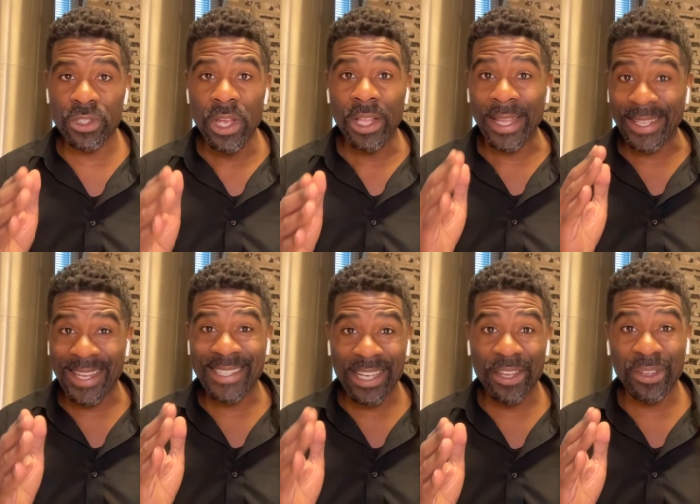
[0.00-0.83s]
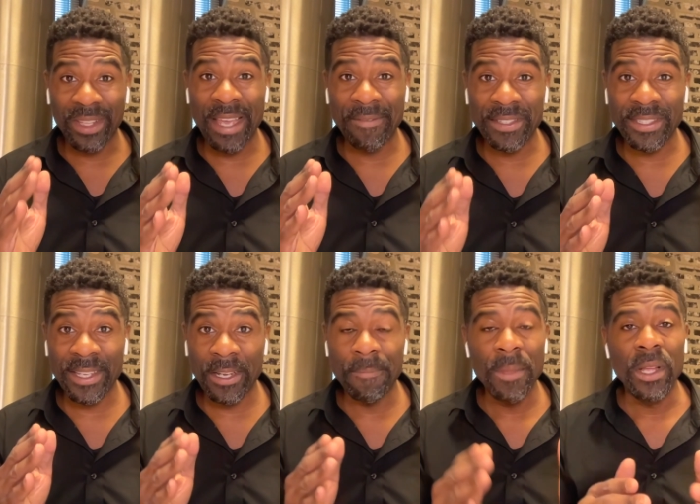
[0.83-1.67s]
like that's how your life is set
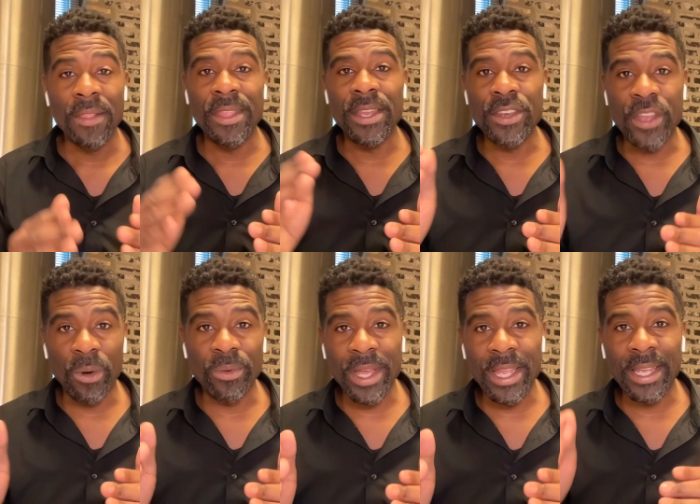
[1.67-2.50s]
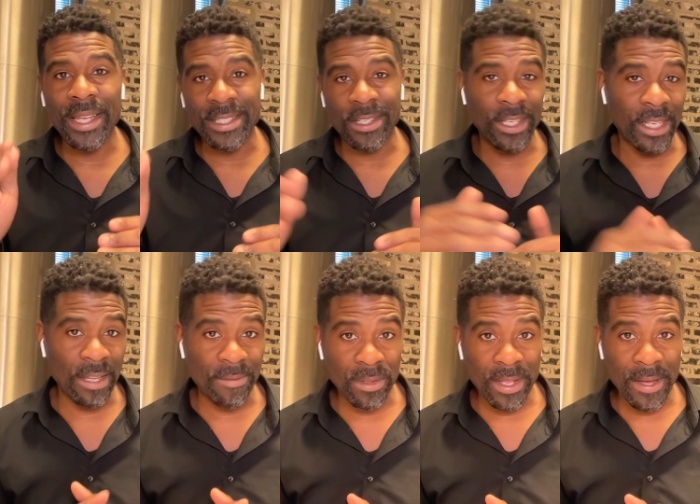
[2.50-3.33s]
up, then donating is going to give you that.